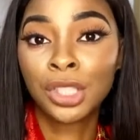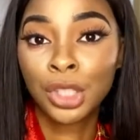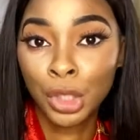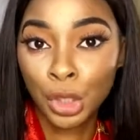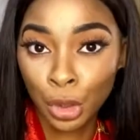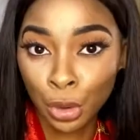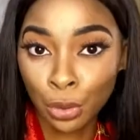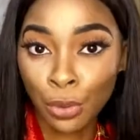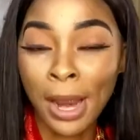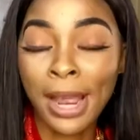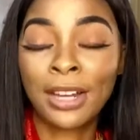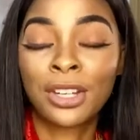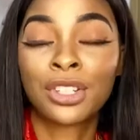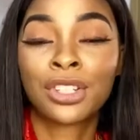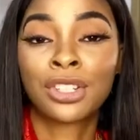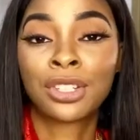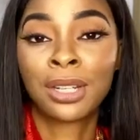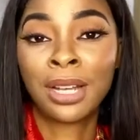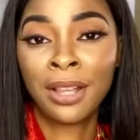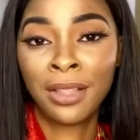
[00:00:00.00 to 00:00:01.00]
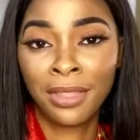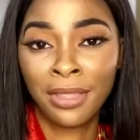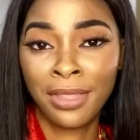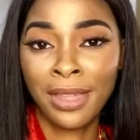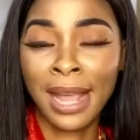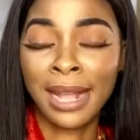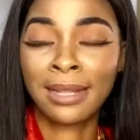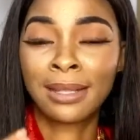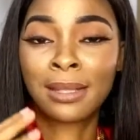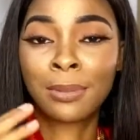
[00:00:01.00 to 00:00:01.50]
trashed
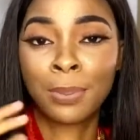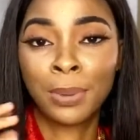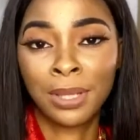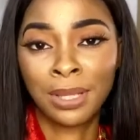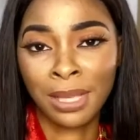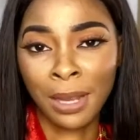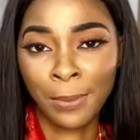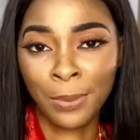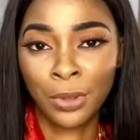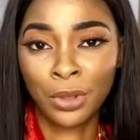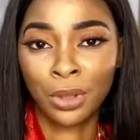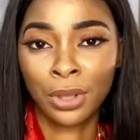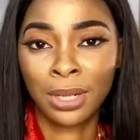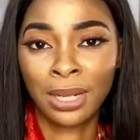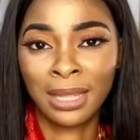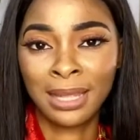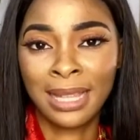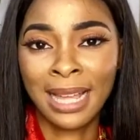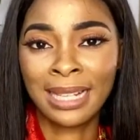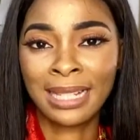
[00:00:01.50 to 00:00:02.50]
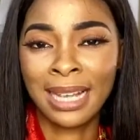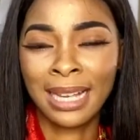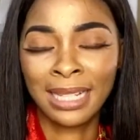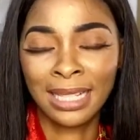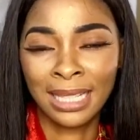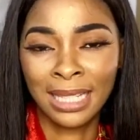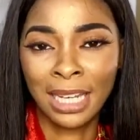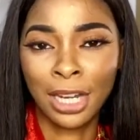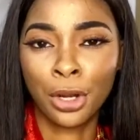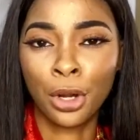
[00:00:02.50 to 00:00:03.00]
that perception and that
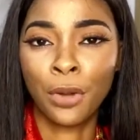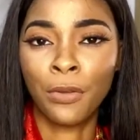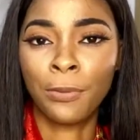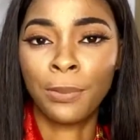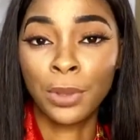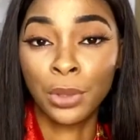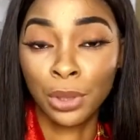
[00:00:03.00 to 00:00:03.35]
idea of beauty